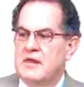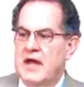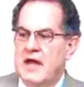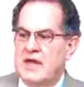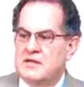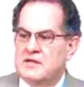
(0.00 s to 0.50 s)

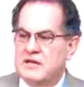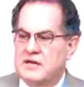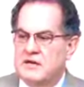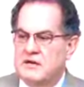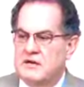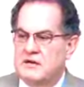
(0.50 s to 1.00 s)

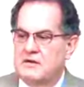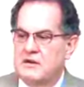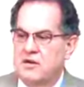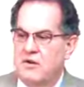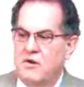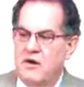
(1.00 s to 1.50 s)
that
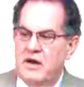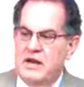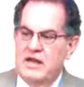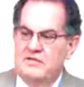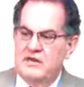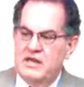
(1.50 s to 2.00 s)
the
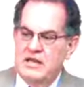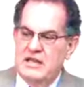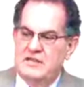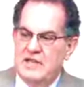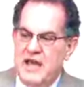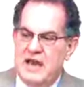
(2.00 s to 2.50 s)
Lord, even
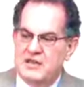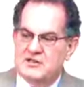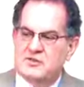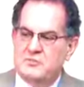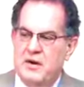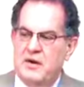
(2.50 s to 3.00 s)
in that
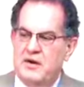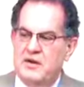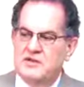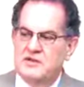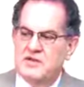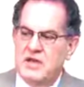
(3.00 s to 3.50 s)

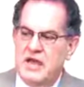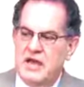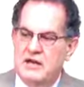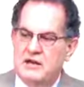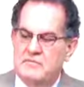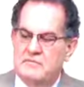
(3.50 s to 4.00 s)
experience,
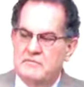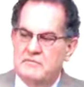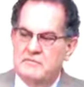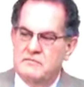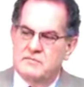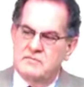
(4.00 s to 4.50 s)
had
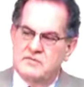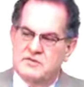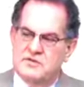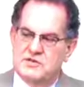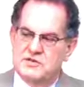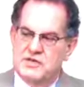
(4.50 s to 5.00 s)

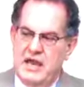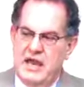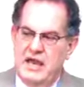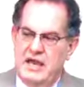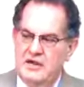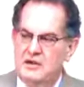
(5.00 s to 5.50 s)

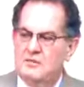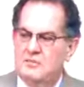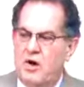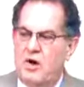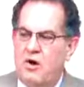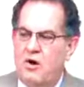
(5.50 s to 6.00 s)
sustained
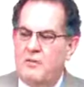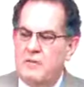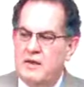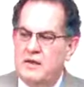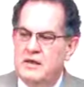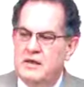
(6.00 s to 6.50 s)

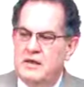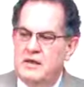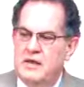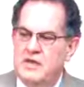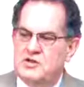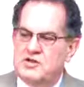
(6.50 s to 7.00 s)
Paul
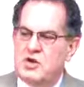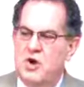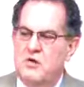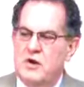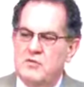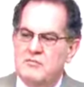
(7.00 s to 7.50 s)
and
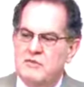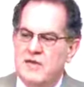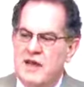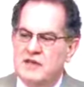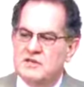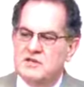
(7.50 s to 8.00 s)
shown him
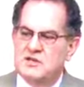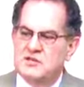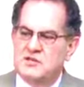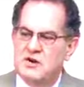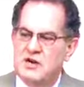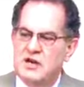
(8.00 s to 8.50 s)
things
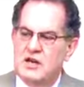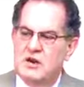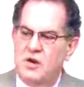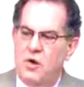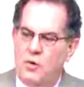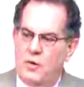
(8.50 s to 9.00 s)
concerning
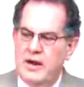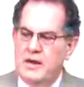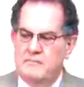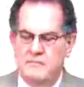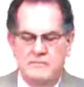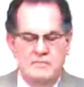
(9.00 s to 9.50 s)

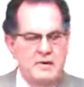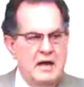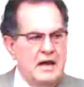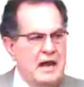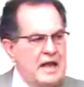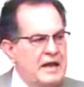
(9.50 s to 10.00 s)
glory.
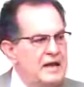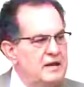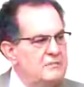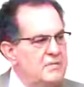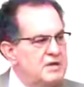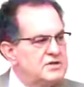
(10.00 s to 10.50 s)
I liken
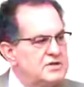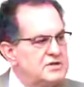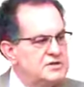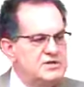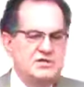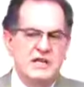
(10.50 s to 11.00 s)
it much
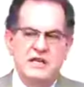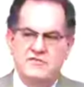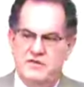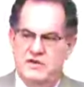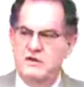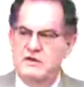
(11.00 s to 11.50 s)
to
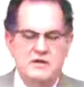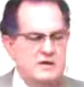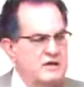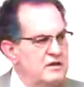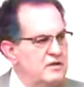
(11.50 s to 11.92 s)
Stephen,